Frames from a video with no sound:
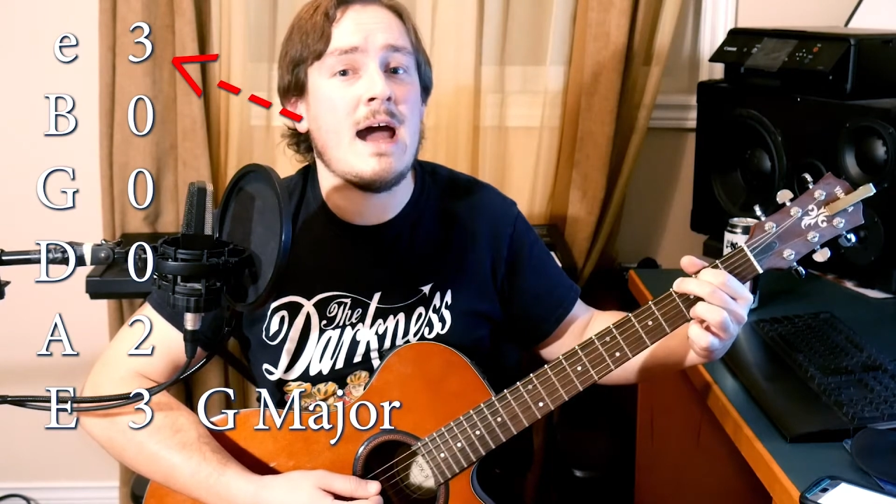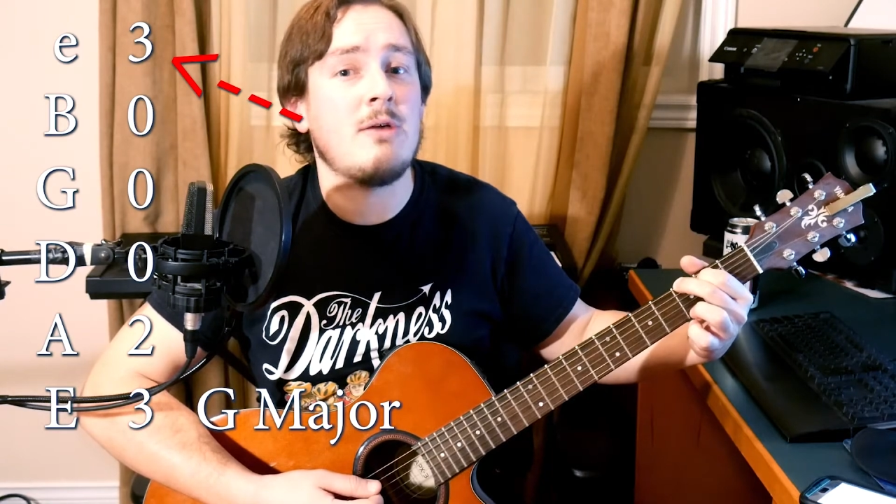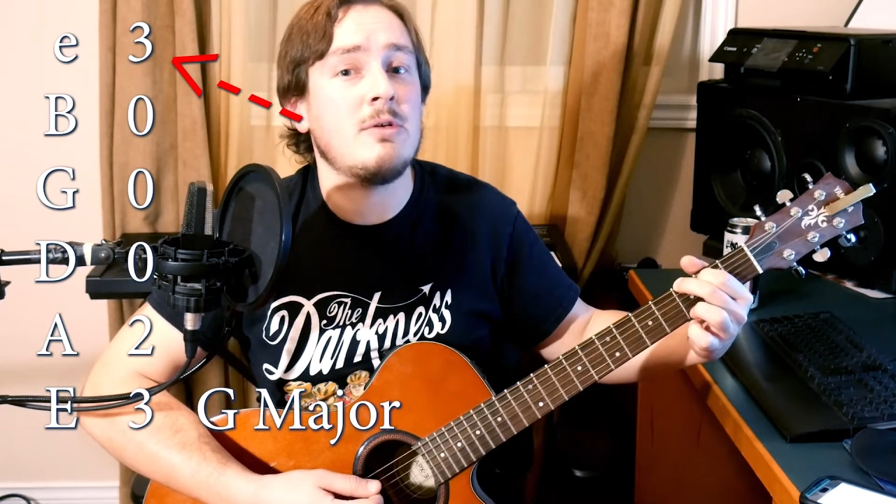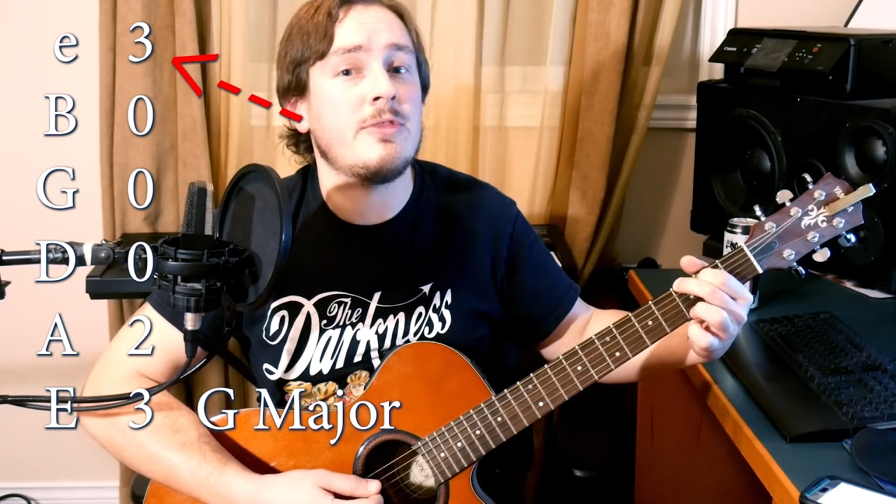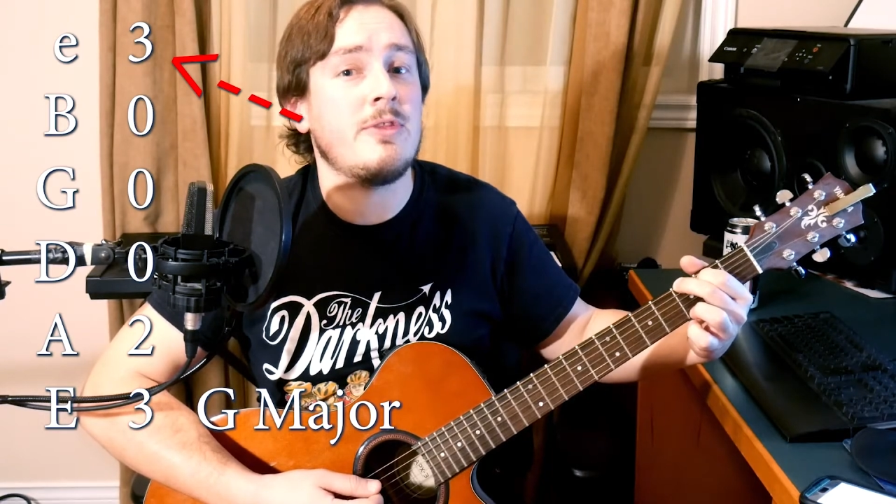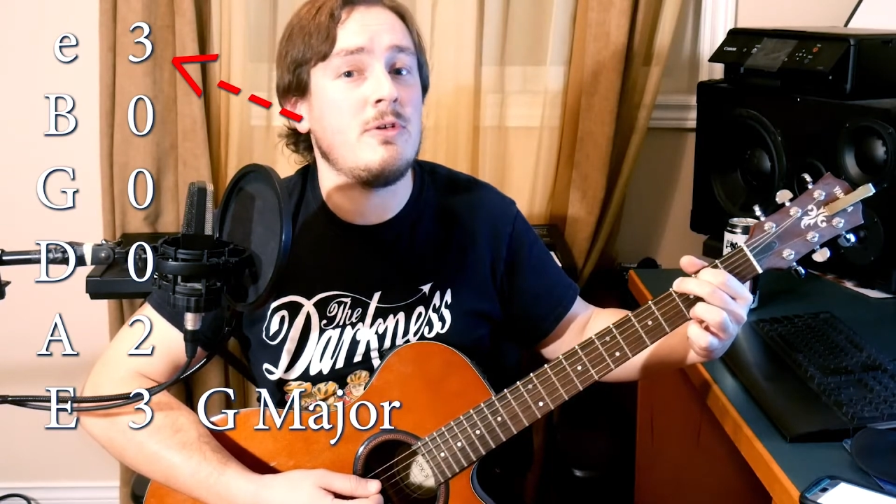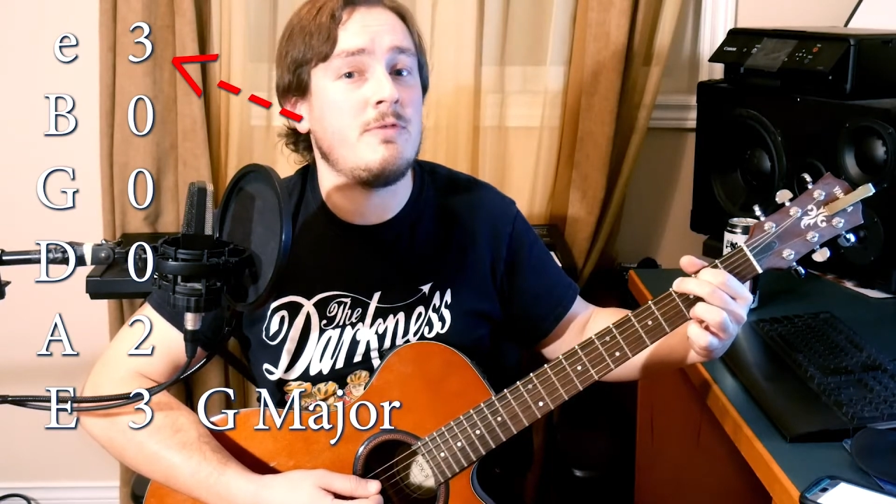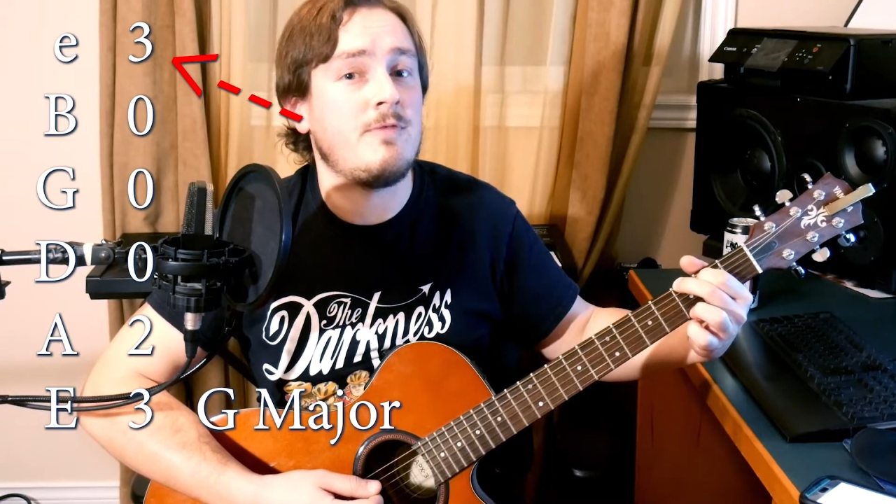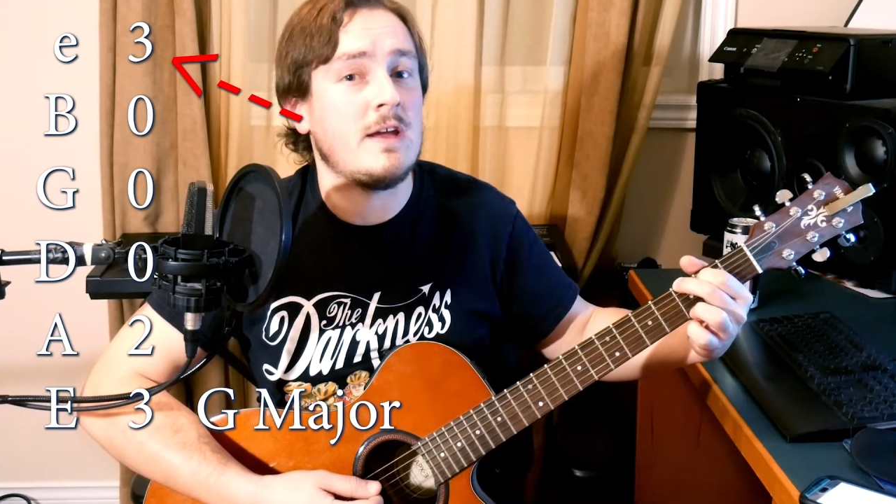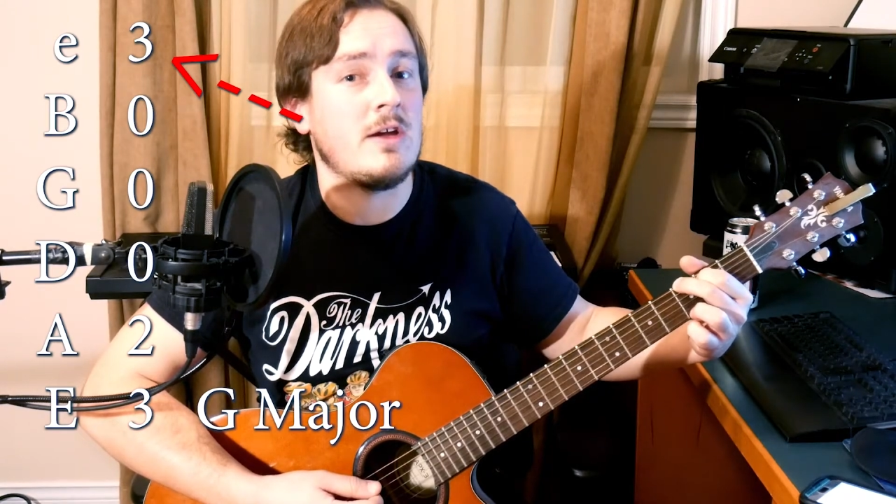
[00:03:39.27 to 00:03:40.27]
our
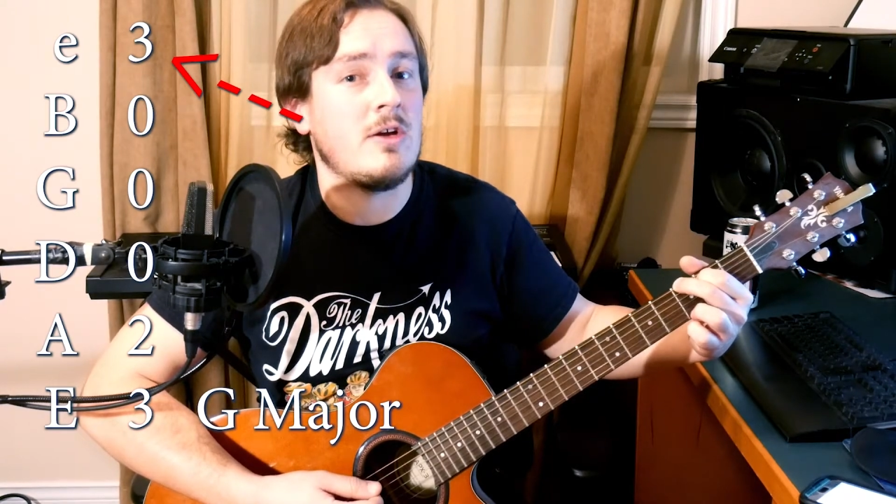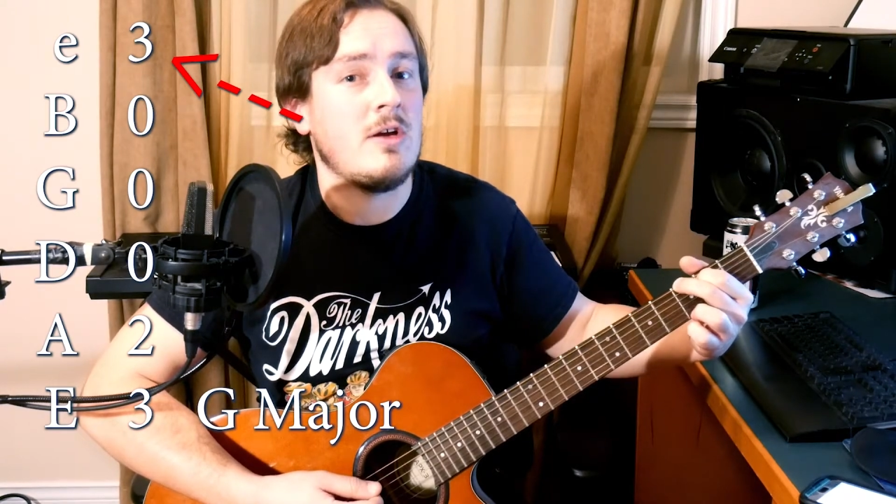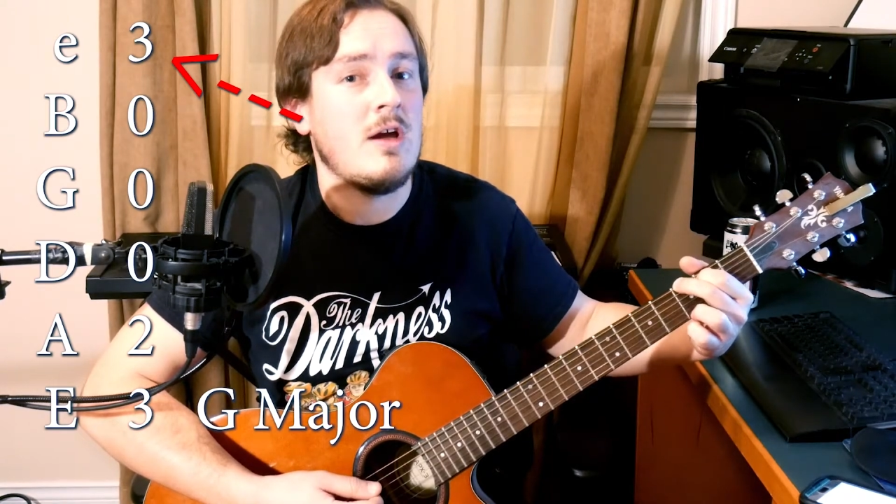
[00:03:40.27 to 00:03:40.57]
3rd finger